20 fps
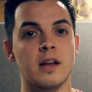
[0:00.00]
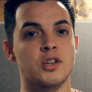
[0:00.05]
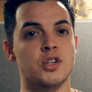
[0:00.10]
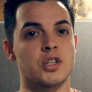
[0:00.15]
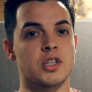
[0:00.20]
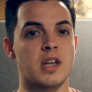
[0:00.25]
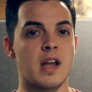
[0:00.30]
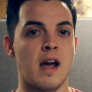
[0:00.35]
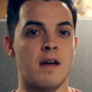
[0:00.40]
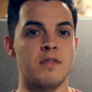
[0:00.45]

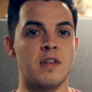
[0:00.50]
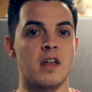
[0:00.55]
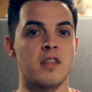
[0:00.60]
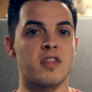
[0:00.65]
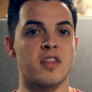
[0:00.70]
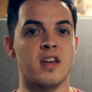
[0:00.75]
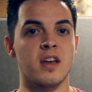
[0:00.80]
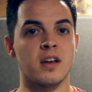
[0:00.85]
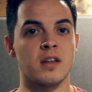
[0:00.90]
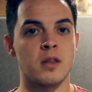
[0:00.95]
just have that
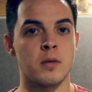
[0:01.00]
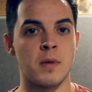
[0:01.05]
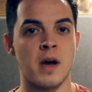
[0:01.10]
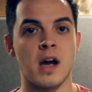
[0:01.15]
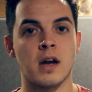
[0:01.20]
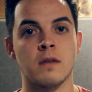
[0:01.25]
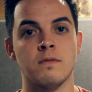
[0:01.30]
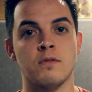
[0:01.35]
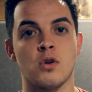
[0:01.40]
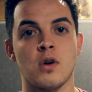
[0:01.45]
thing in the
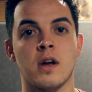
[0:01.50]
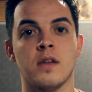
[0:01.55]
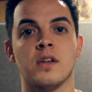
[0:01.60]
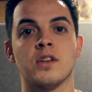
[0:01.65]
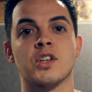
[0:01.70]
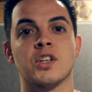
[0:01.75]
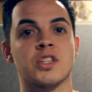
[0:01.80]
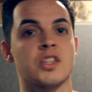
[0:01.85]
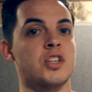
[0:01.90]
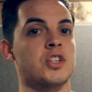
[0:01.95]
back of your head that
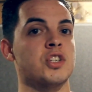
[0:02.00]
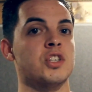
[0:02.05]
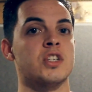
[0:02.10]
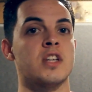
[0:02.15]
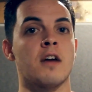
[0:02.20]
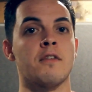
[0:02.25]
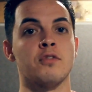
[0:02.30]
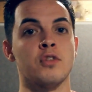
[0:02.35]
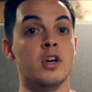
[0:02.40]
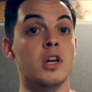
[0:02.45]
says this is
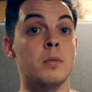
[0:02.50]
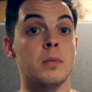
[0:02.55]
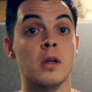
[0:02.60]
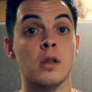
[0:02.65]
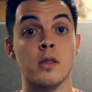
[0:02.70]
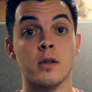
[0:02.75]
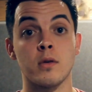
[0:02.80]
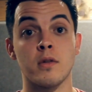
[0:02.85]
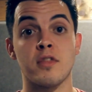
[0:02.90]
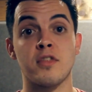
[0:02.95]
definitely going to be a
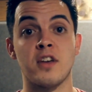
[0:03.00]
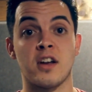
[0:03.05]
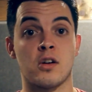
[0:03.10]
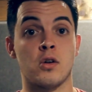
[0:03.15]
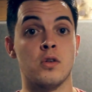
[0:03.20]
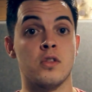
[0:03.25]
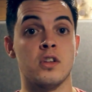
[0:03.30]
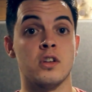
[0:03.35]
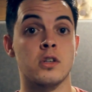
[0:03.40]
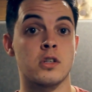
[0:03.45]
little
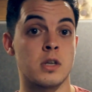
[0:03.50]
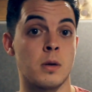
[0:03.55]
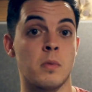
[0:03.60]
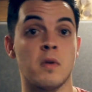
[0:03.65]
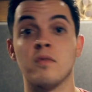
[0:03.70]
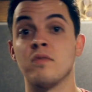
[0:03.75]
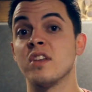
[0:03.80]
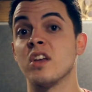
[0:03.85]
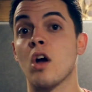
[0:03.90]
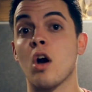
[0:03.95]
thicker than some
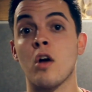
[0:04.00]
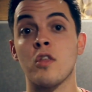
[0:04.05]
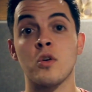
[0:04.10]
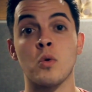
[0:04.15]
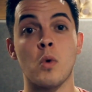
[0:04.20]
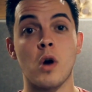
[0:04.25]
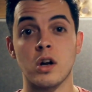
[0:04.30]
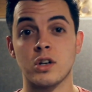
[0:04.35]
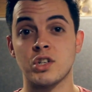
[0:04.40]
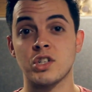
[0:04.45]
of the other
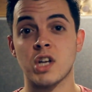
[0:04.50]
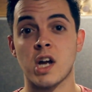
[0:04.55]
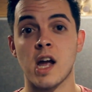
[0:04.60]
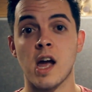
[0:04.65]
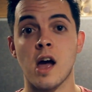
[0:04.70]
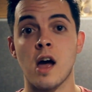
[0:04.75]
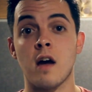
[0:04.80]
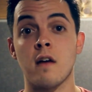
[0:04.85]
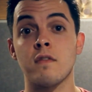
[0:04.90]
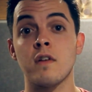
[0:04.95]
watches I
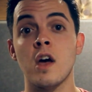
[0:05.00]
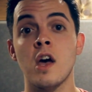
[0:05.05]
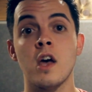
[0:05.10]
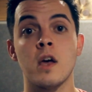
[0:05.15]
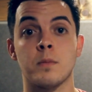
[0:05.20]
have